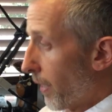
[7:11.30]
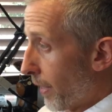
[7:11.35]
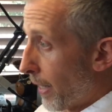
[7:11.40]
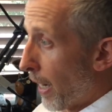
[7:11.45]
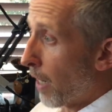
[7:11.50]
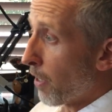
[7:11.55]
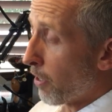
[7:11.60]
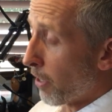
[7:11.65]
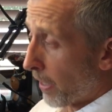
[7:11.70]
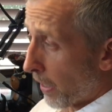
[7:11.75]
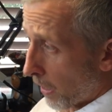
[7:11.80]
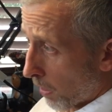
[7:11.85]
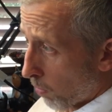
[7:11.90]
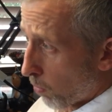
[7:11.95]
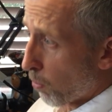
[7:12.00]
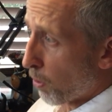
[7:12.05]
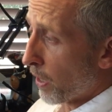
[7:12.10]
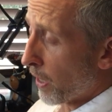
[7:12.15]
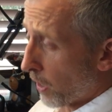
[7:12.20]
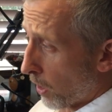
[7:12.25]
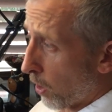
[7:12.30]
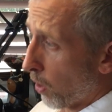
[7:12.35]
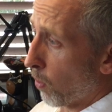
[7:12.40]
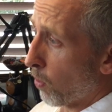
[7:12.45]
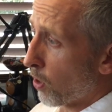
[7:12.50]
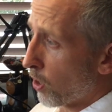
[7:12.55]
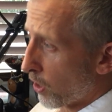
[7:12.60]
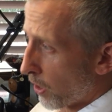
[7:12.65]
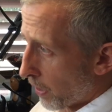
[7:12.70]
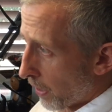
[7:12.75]
Now you're getting really
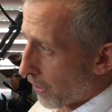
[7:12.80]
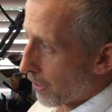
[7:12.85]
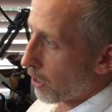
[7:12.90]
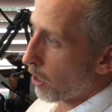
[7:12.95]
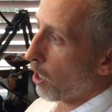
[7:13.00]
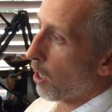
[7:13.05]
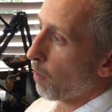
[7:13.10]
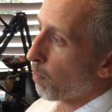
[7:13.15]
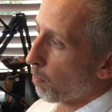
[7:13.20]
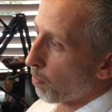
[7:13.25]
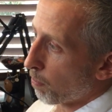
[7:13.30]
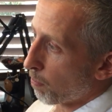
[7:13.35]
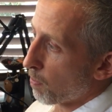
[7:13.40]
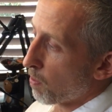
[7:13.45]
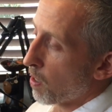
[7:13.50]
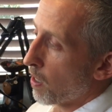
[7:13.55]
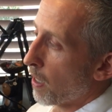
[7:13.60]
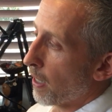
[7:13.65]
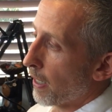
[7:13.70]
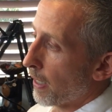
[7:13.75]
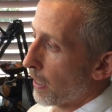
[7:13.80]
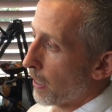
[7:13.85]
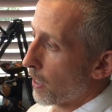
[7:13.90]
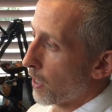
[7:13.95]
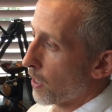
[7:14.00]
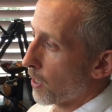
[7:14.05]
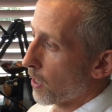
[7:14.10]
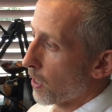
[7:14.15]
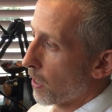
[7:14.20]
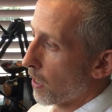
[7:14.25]
close to the top
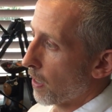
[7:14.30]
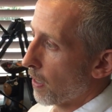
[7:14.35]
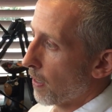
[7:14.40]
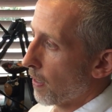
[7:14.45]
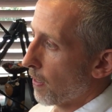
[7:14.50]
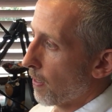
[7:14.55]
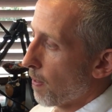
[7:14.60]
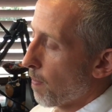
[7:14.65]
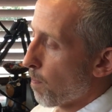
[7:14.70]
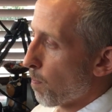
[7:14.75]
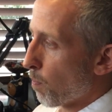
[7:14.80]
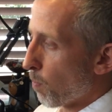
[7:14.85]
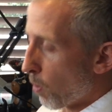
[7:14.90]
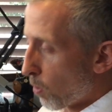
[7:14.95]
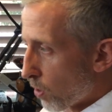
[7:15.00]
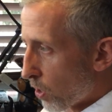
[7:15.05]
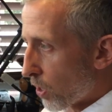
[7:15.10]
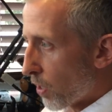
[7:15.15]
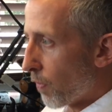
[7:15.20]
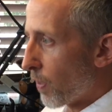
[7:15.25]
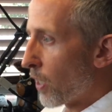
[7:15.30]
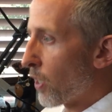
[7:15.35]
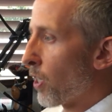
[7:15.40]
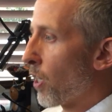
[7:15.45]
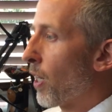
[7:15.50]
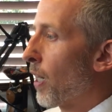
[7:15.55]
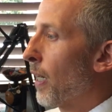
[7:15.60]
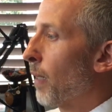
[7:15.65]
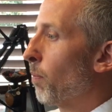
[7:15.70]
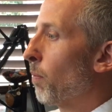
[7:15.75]
prize. Most of the
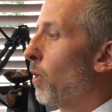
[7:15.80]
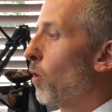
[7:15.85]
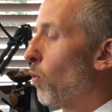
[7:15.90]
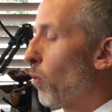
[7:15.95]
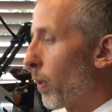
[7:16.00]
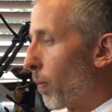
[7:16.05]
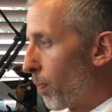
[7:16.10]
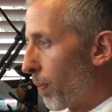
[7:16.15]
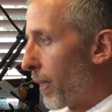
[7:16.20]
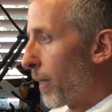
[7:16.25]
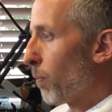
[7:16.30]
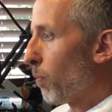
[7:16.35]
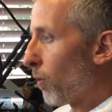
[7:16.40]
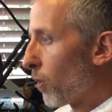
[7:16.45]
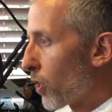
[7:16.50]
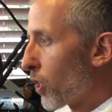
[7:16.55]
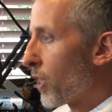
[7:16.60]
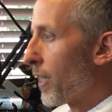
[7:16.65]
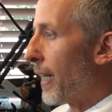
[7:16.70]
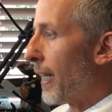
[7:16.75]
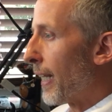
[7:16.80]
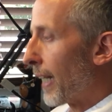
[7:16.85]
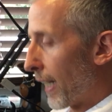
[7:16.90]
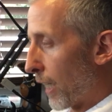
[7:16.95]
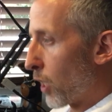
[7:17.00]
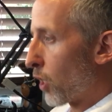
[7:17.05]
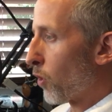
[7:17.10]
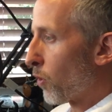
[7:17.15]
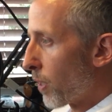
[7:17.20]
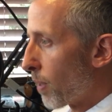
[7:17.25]
time, when people say
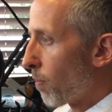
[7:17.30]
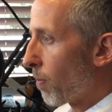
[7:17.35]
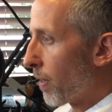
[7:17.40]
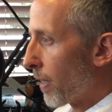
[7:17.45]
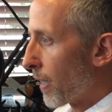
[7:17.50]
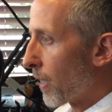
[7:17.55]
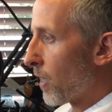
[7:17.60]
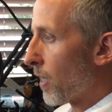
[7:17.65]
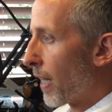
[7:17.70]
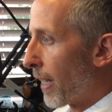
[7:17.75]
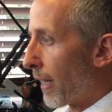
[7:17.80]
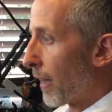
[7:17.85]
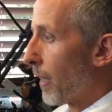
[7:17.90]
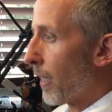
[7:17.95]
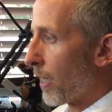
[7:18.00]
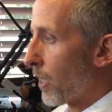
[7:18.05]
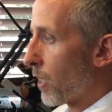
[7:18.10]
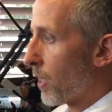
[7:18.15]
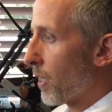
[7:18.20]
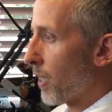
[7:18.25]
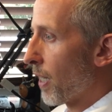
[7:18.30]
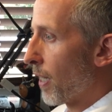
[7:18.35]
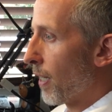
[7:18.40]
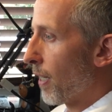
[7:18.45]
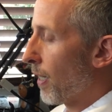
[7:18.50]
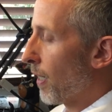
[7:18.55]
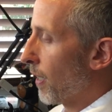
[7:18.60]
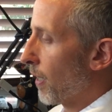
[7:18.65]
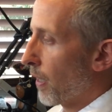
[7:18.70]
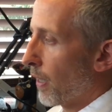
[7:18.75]
extreme things like this,
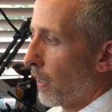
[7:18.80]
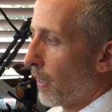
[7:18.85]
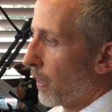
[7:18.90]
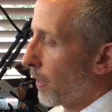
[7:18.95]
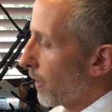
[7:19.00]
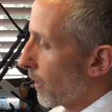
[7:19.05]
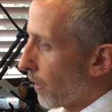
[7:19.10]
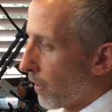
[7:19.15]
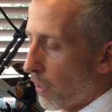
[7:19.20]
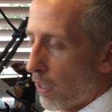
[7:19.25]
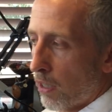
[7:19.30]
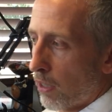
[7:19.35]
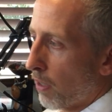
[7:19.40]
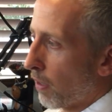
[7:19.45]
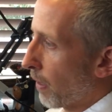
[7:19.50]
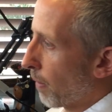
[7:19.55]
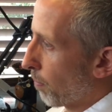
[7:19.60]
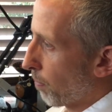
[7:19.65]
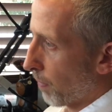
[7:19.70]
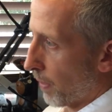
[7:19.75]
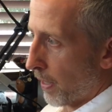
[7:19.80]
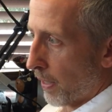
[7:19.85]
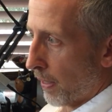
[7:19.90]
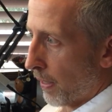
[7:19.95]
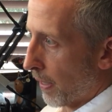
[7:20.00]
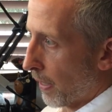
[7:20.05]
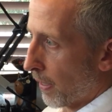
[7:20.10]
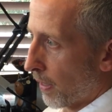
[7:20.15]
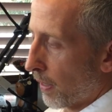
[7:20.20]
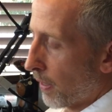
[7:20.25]
they're not going to
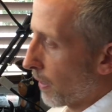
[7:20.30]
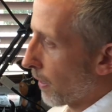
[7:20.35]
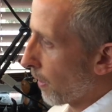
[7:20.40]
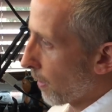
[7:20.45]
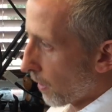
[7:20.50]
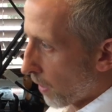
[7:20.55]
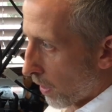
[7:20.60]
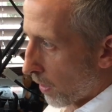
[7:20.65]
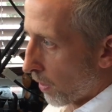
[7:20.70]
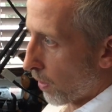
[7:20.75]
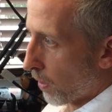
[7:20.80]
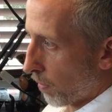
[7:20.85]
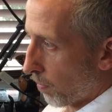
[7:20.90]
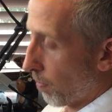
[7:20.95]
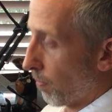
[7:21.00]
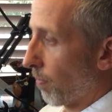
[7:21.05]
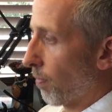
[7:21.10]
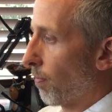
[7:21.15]
kill you. They're not going.